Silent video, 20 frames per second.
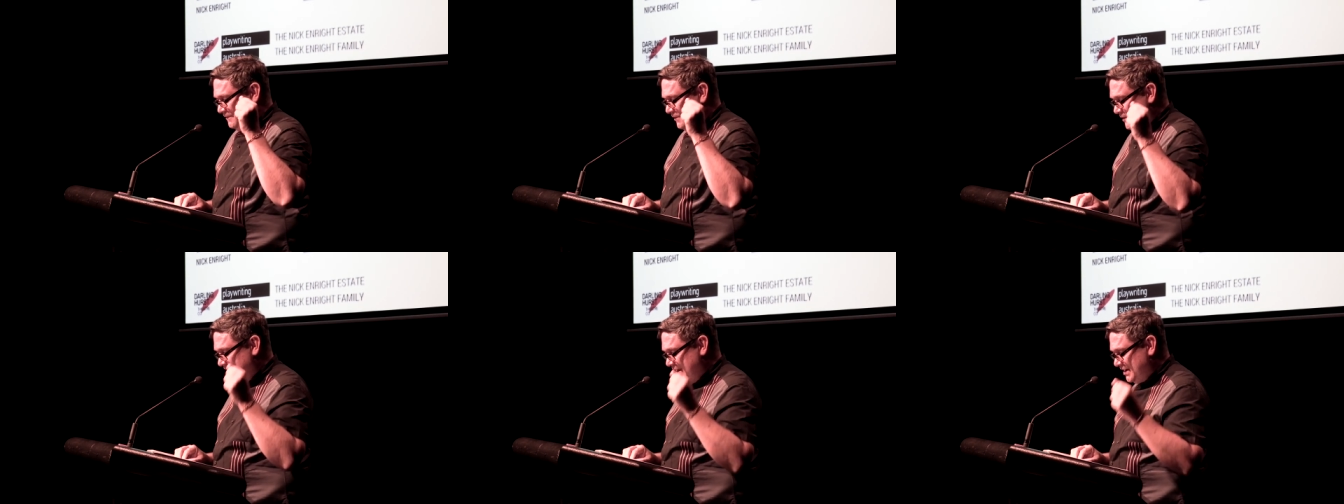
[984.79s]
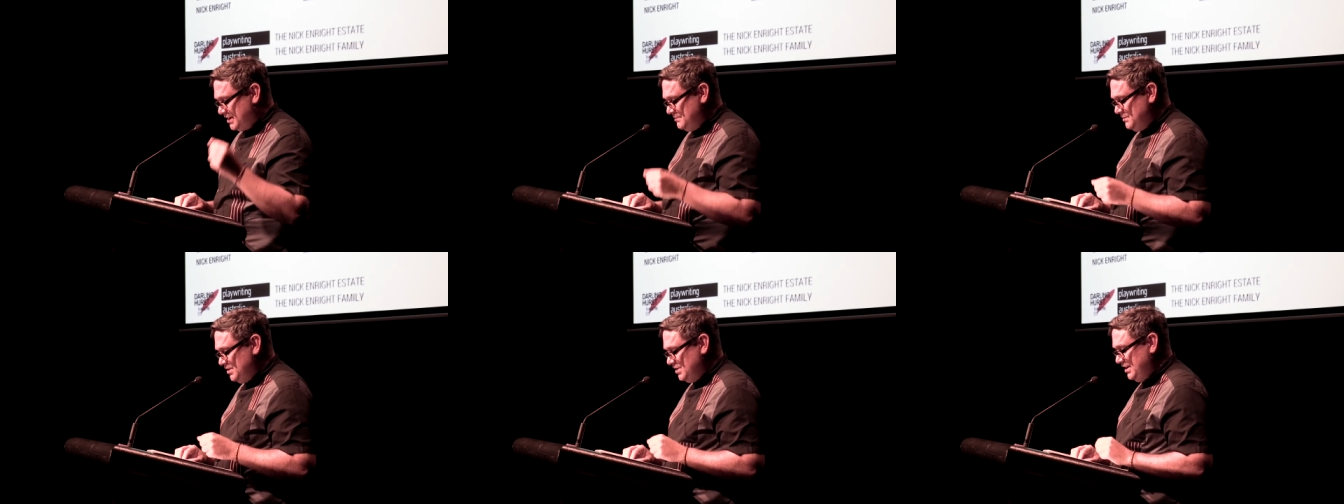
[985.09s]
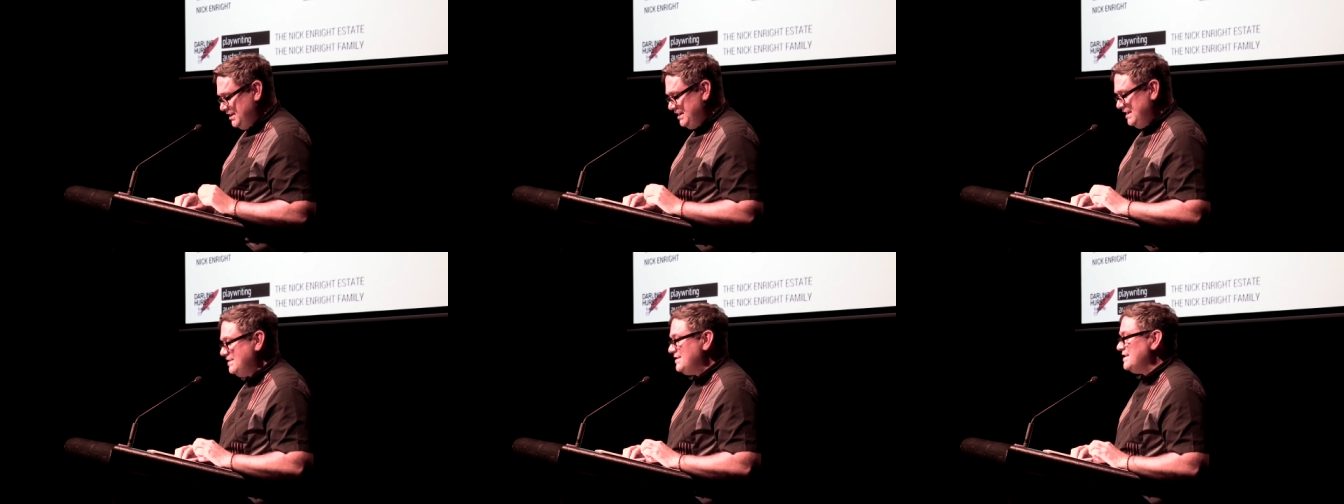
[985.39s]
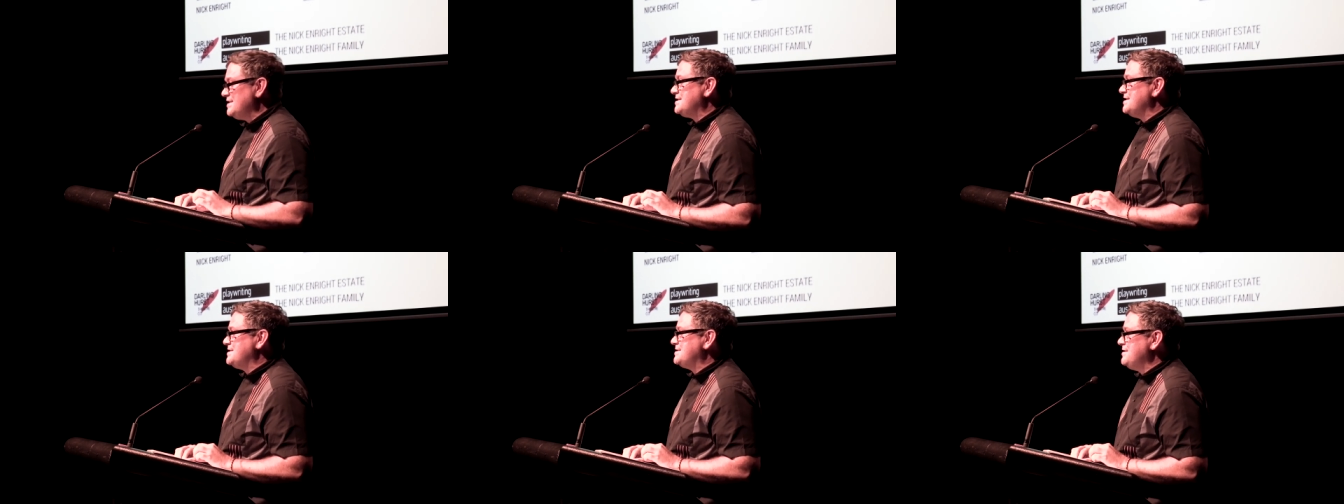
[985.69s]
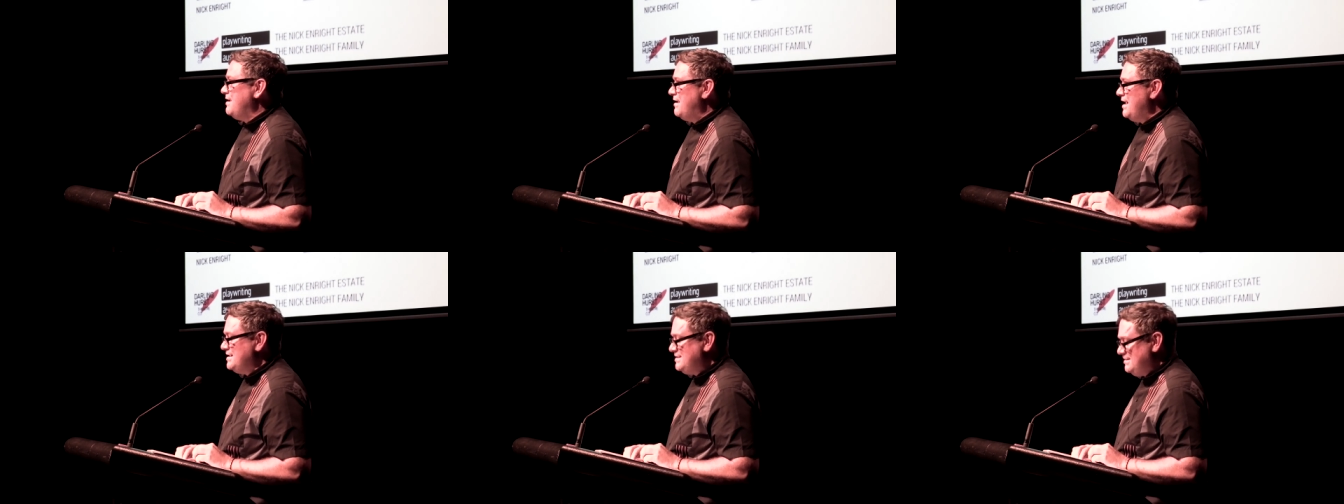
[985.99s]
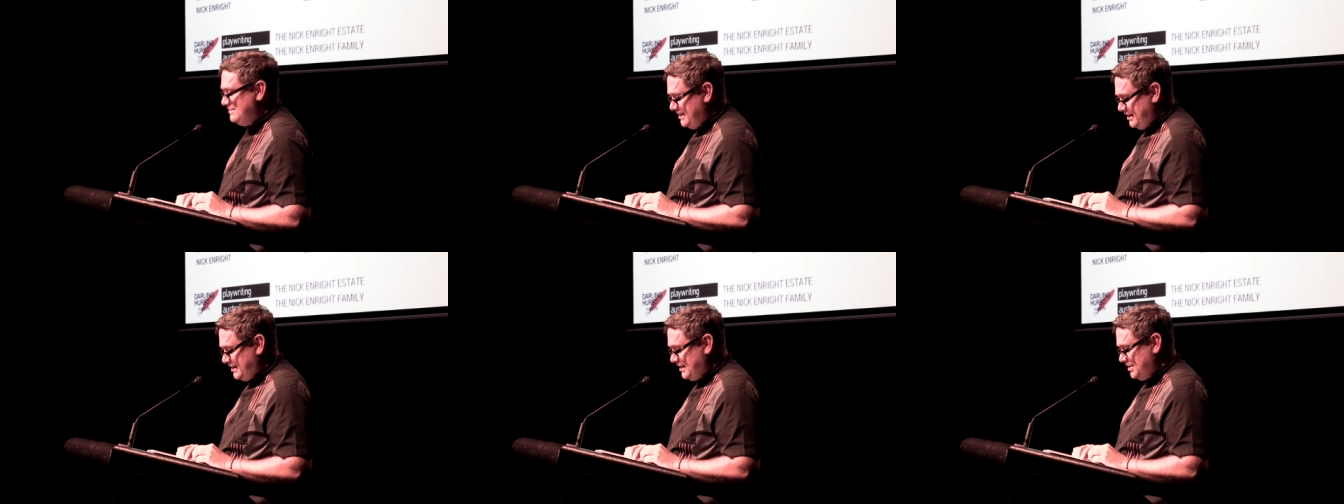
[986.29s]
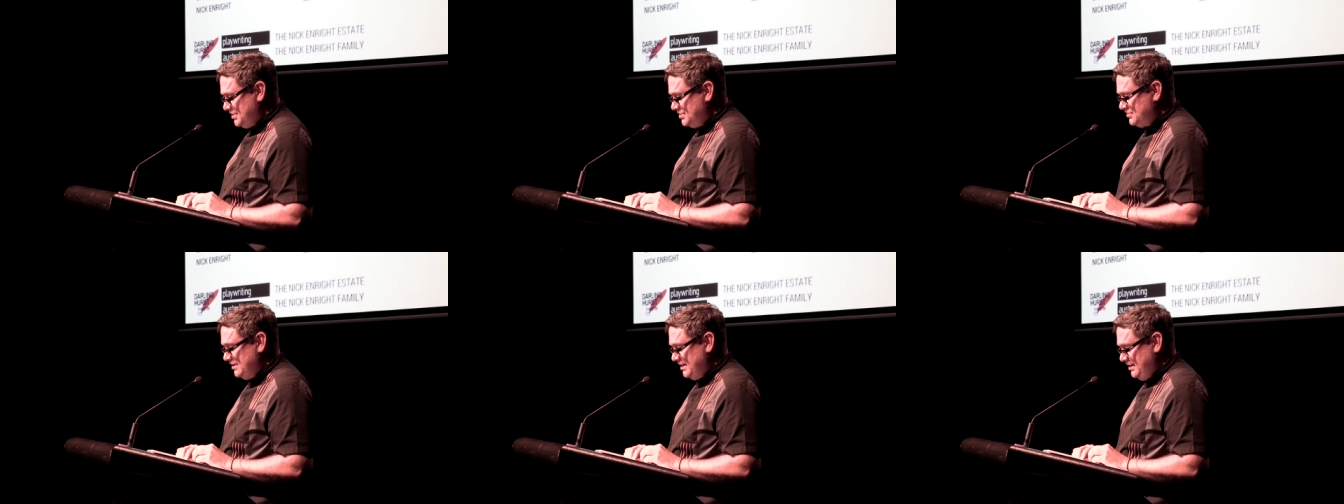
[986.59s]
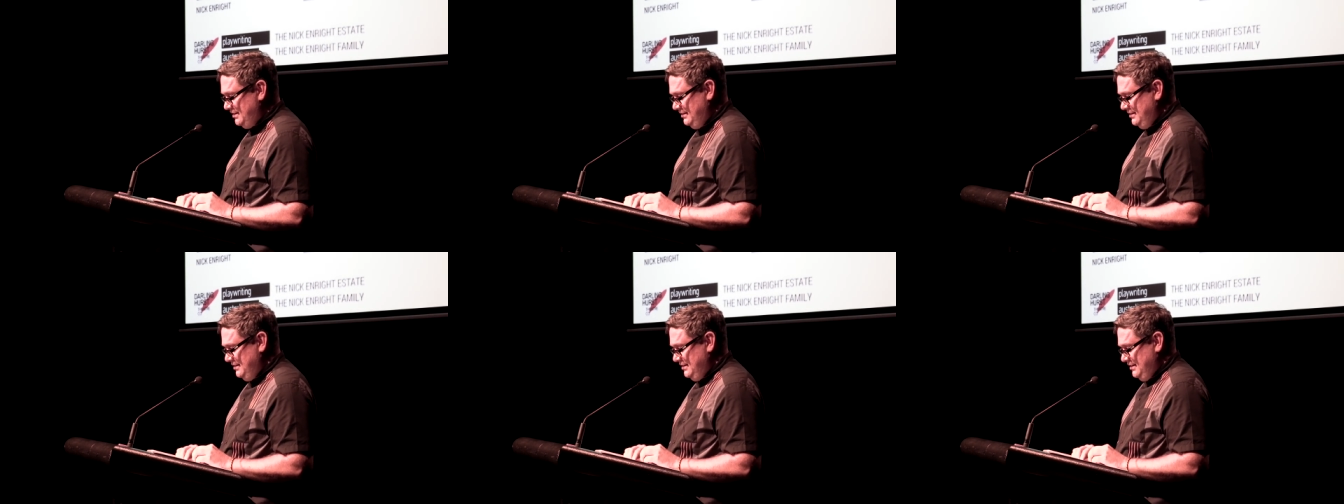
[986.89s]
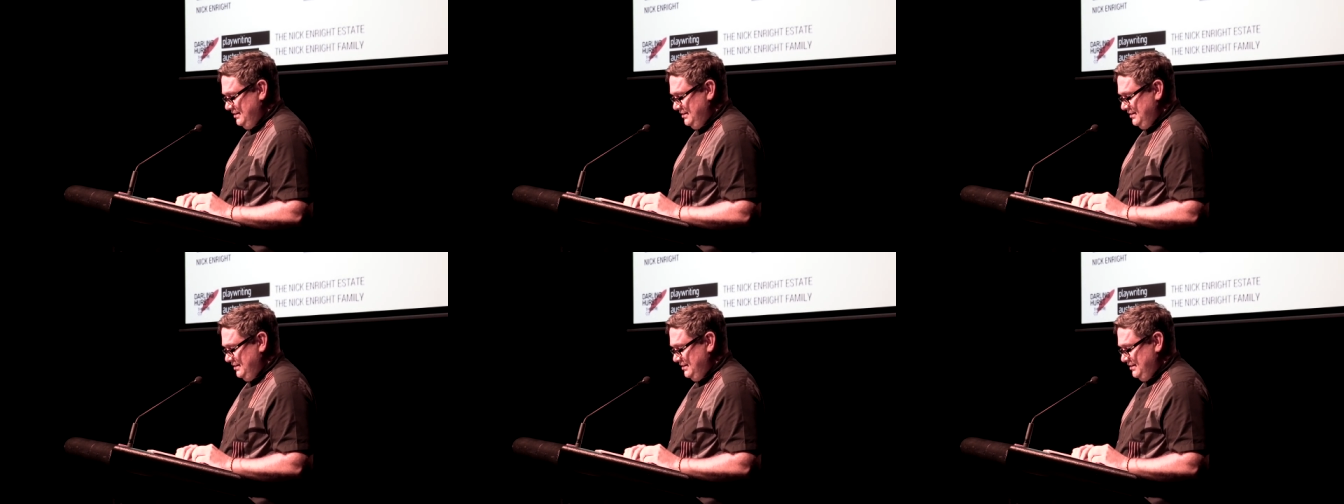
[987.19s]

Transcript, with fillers: for their community, their society, their country.